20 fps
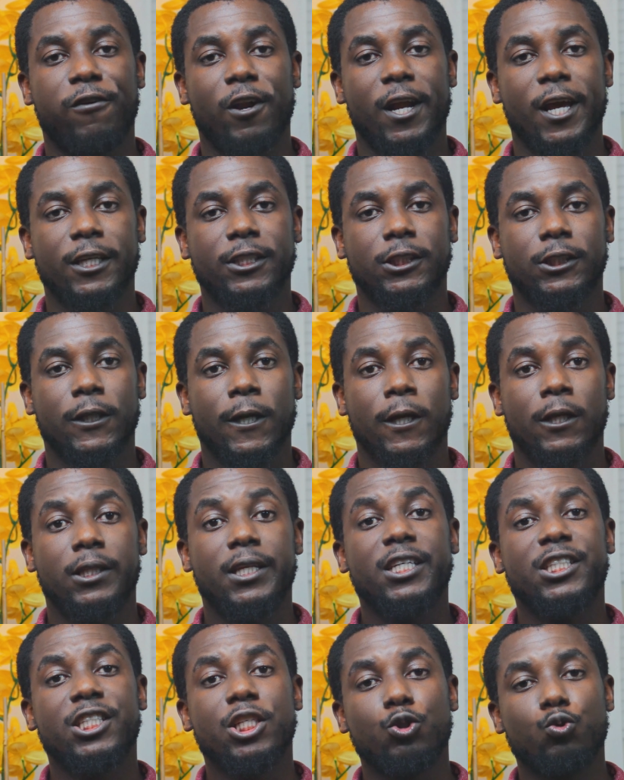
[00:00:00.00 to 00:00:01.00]
links,
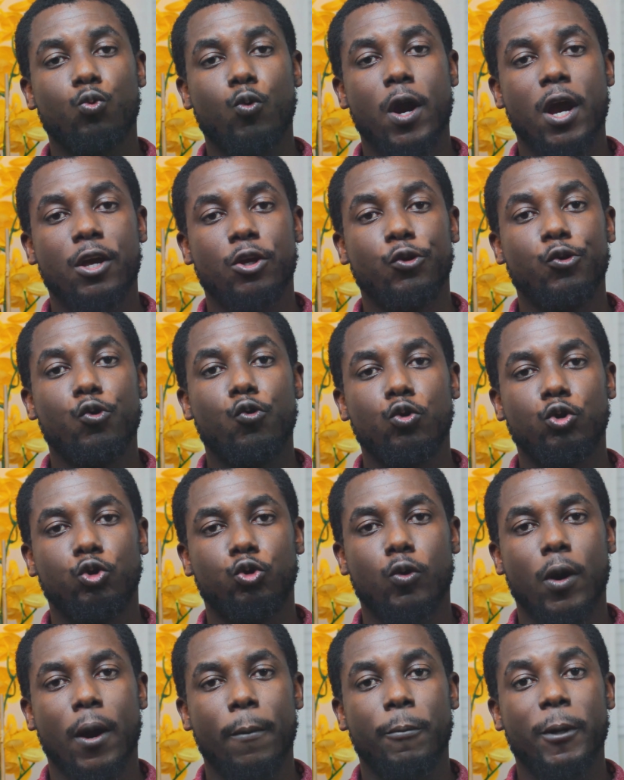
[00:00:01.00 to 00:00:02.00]
this is where you will
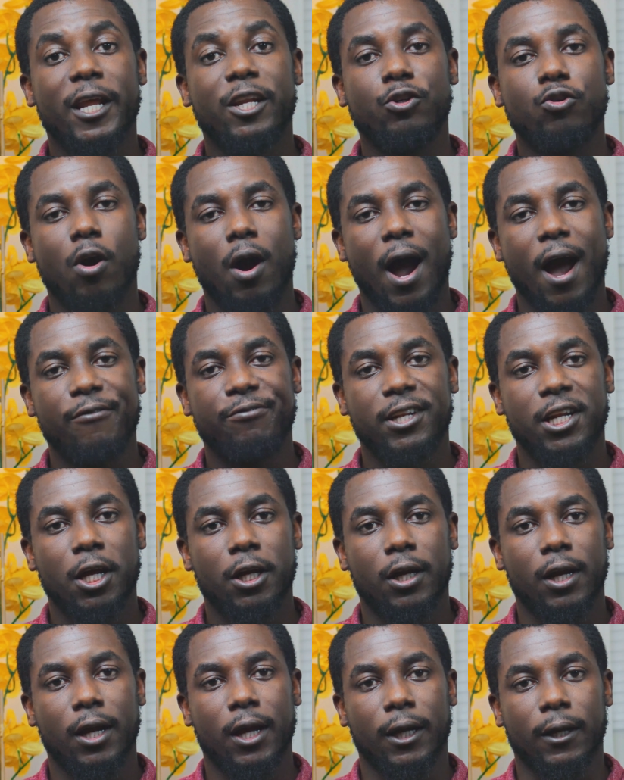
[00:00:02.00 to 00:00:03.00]
drop in your
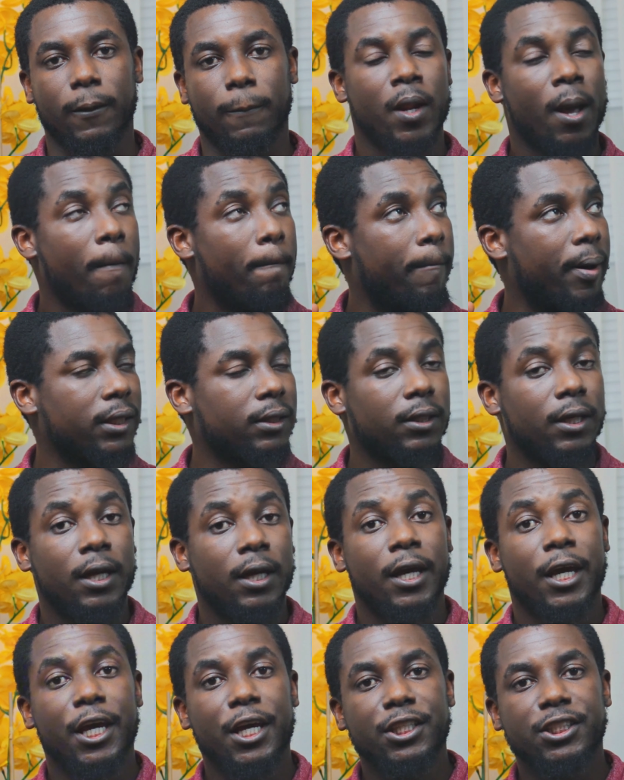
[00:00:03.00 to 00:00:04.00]
affiliate link. But
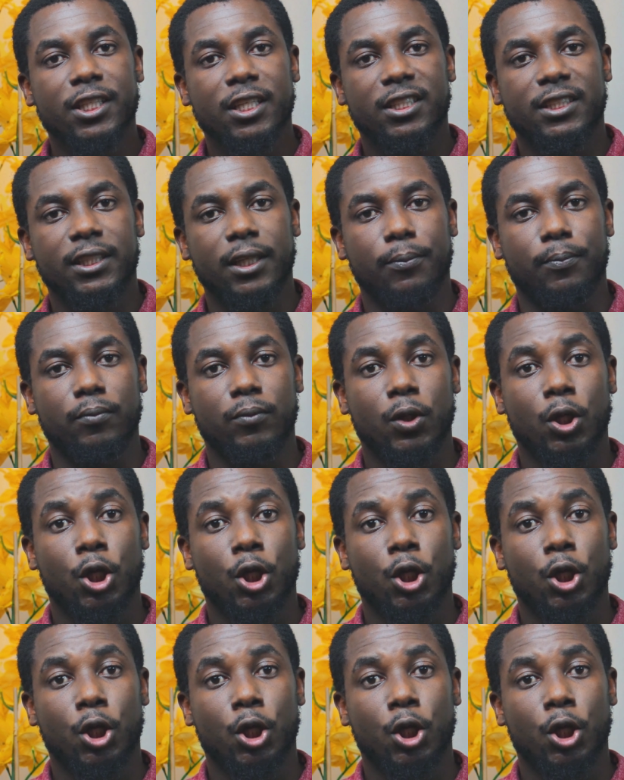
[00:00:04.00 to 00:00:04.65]
here's a tip.